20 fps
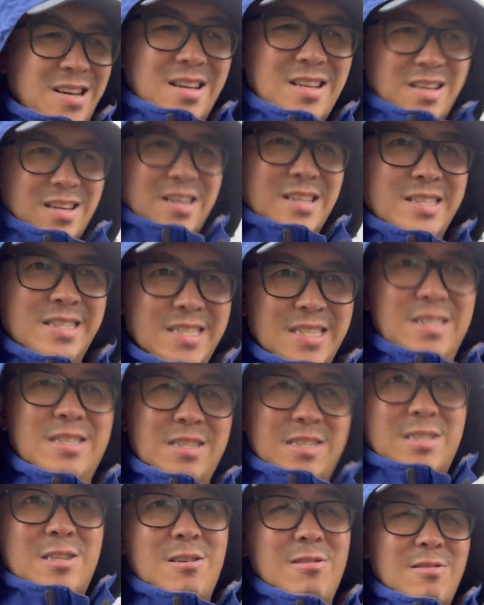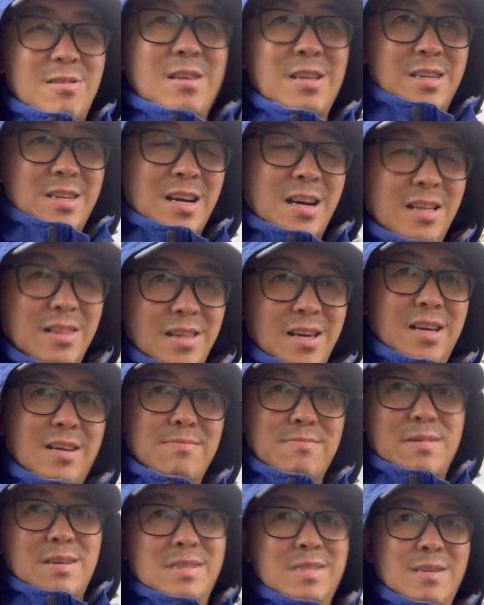It's certainly not like
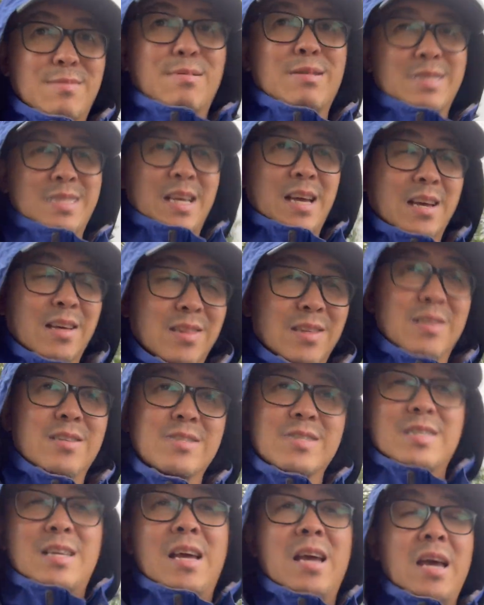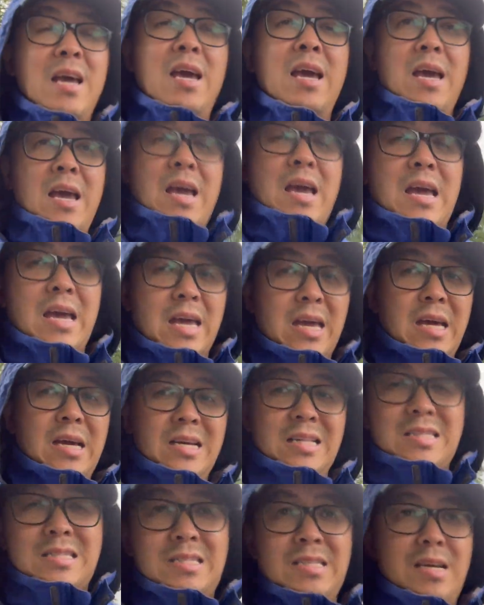me to be saying this.
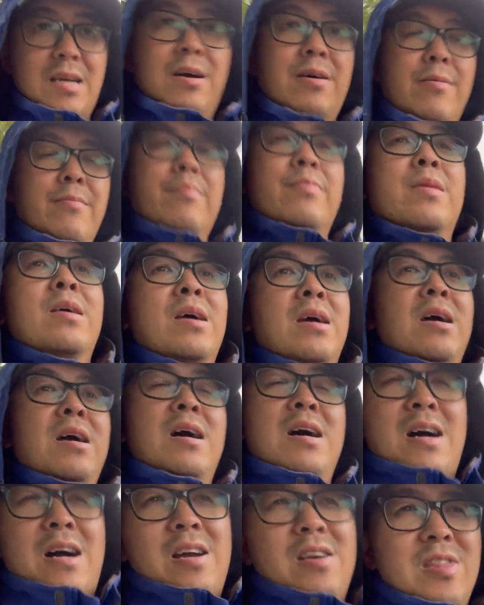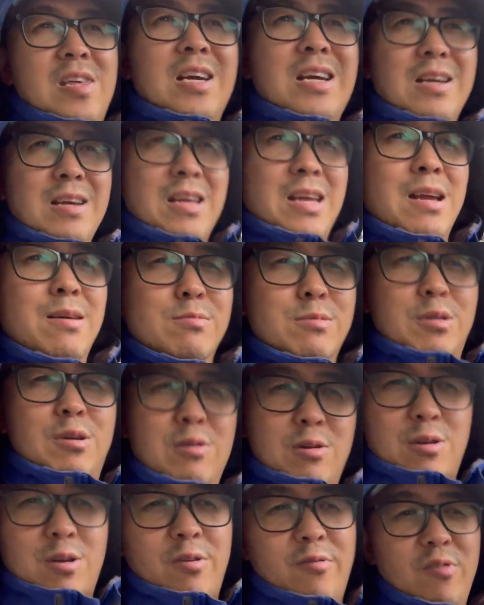And I think I am
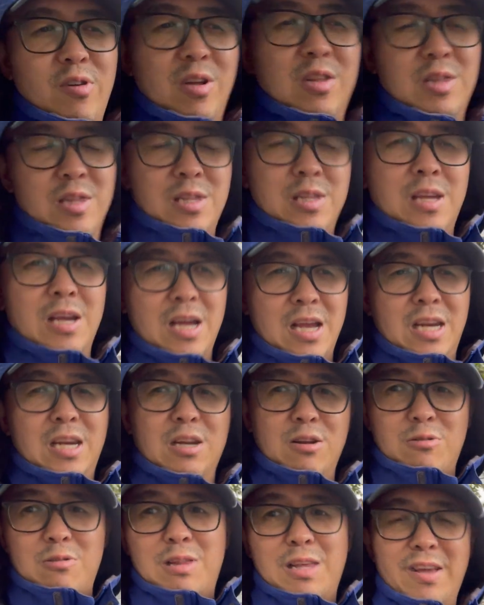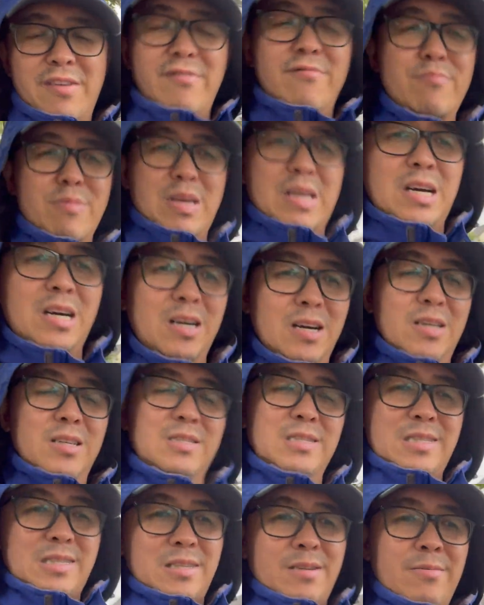turning over a new leaf
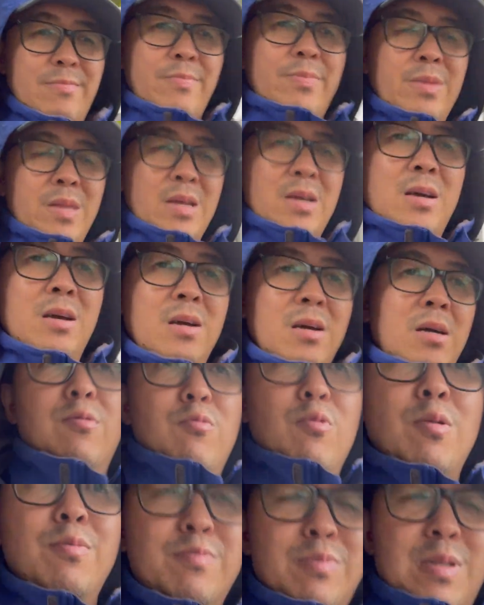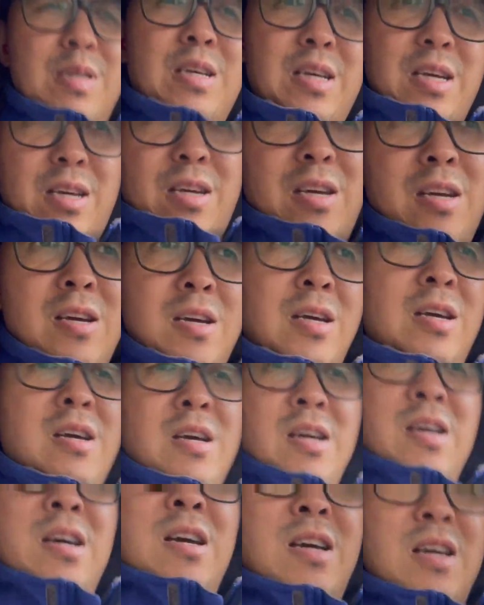because whoopsie,
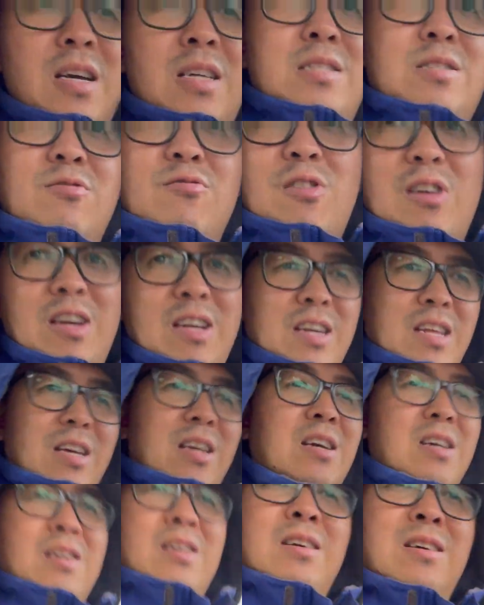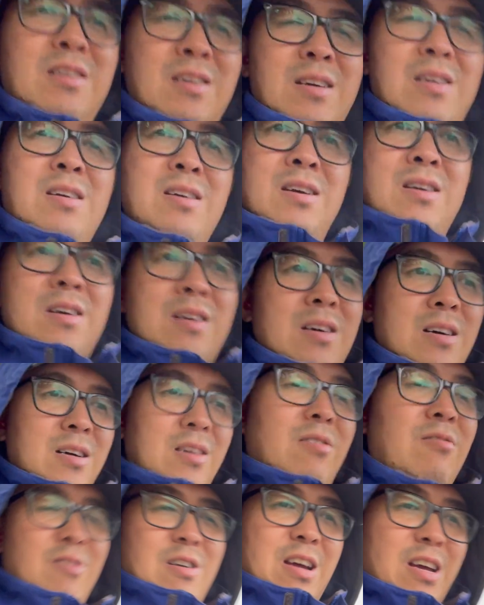it's raining,
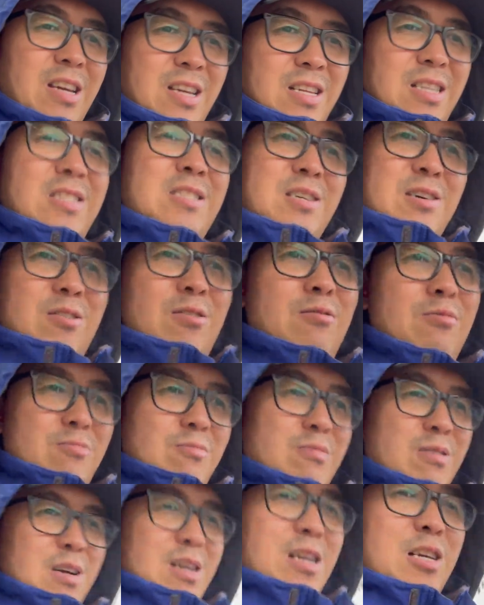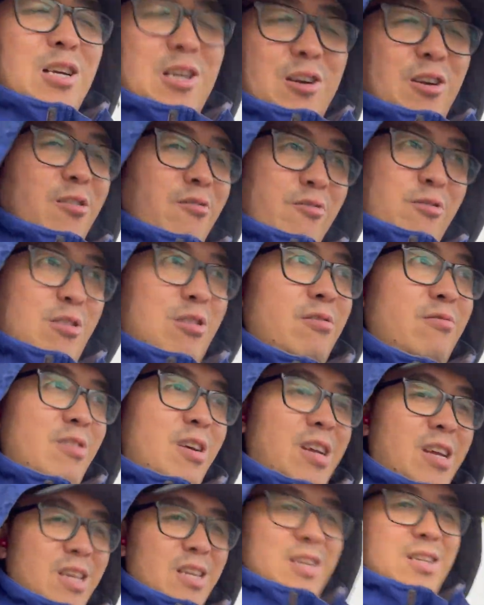right? So get over it,
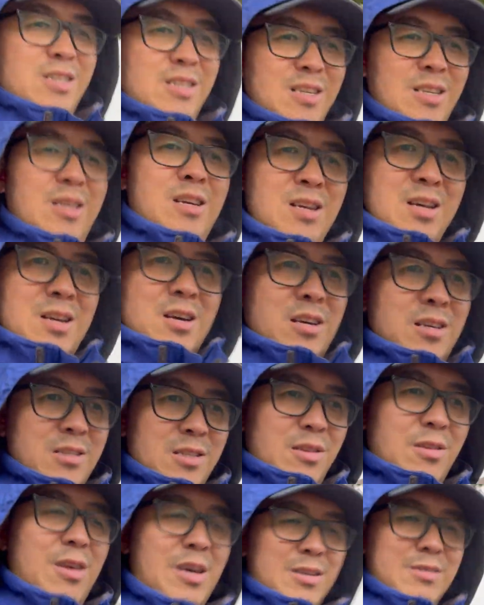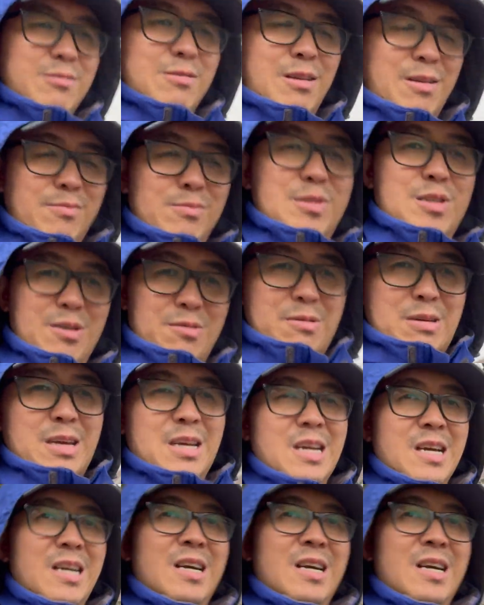right? So that's what I'm doing.